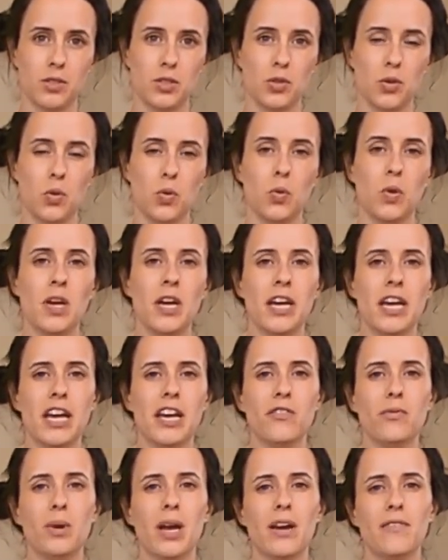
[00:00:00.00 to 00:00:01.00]
So
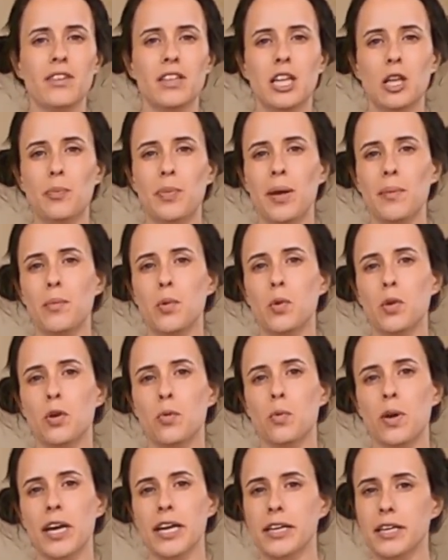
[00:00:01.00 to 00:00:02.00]
if we have a little bit
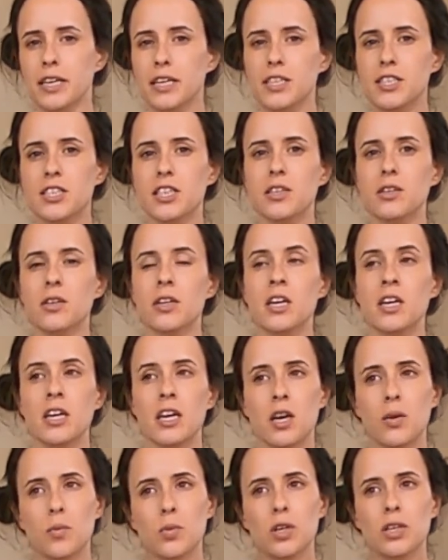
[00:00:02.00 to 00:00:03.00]
more awareness and
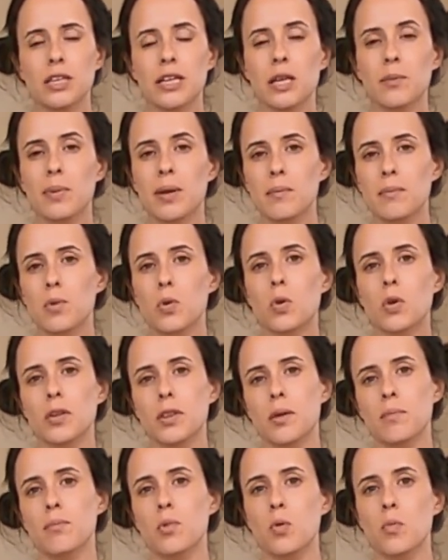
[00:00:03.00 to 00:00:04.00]
we're a little bit more
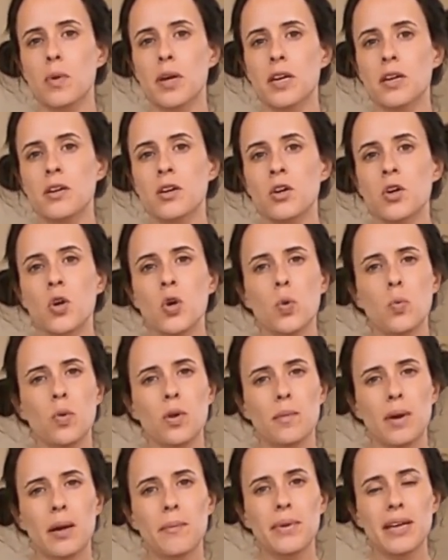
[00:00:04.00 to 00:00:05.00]
in the moment,
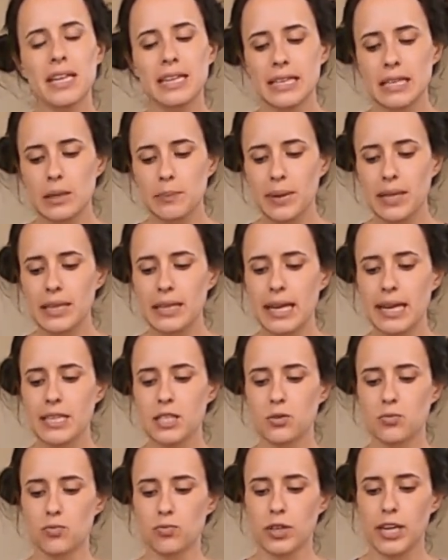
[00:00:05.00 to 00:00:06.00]
we might be a little bit
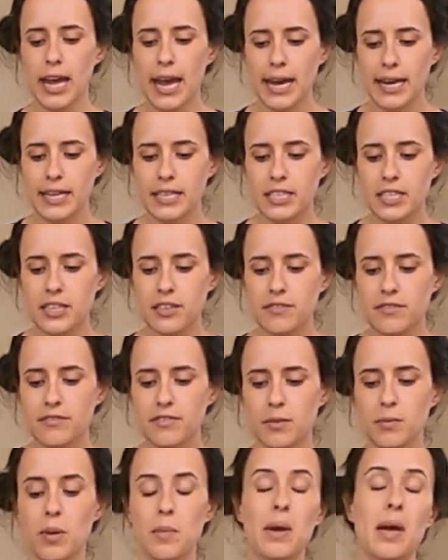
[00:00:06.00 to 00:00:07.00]
less
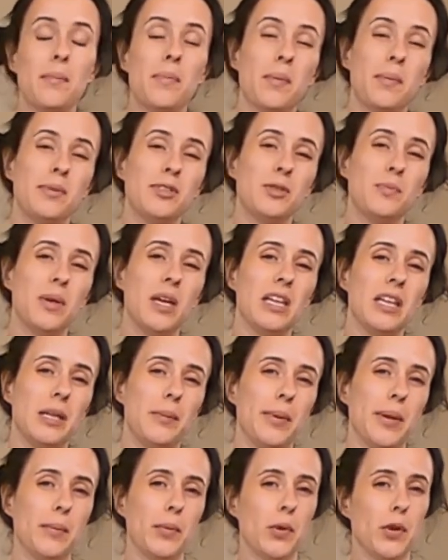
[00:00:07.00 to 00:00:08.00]
reactive, and we might be able to be a
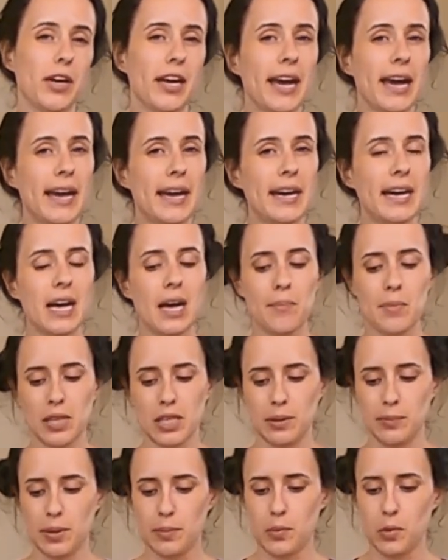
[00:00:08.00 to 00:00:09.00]
little bit more calm, a
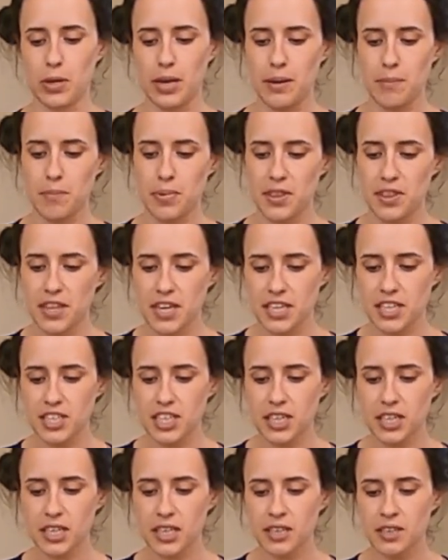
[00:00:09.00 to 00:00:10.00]
little bit more
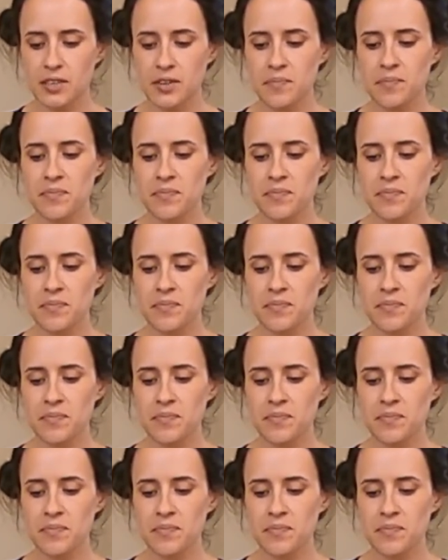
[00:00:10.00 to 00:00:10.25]
empathetic.